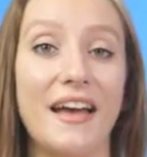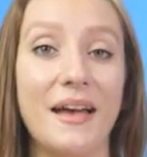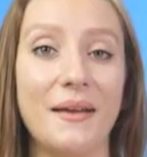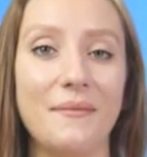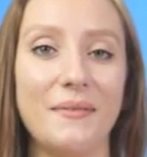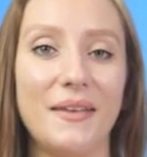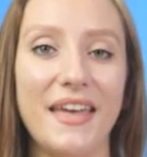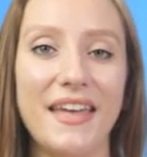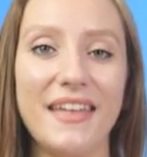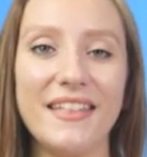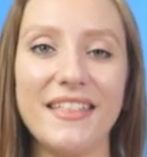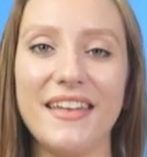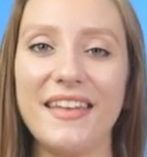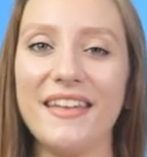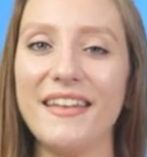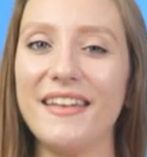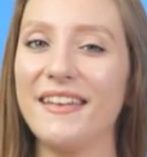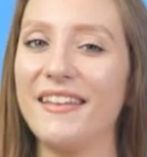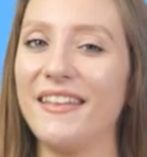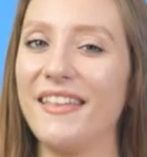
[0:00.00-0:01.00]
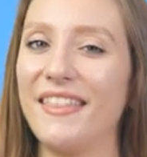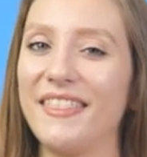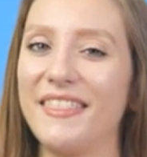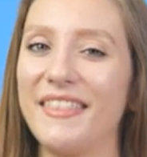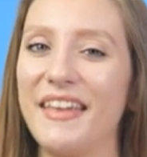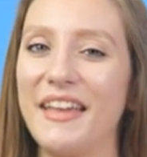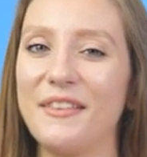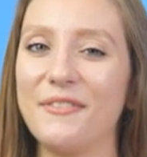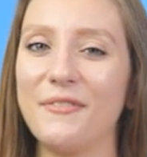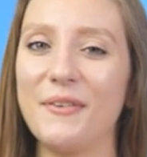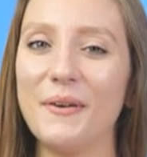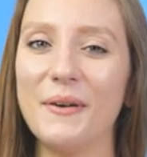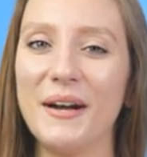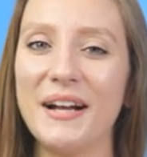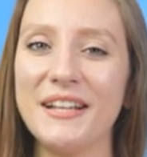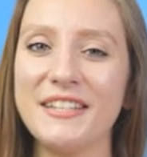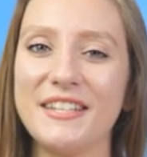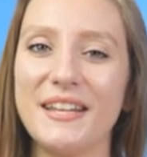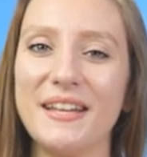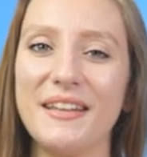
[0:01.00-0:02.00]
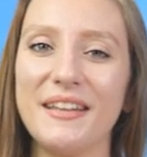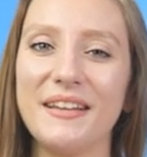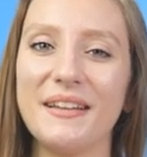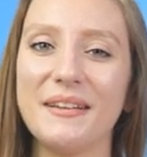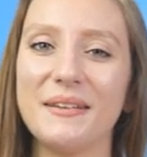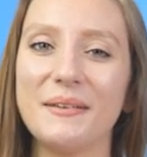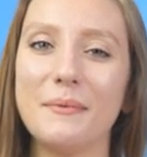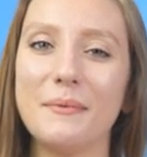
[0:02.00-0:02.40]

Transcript: I'm Kaylee. Thanks for watching.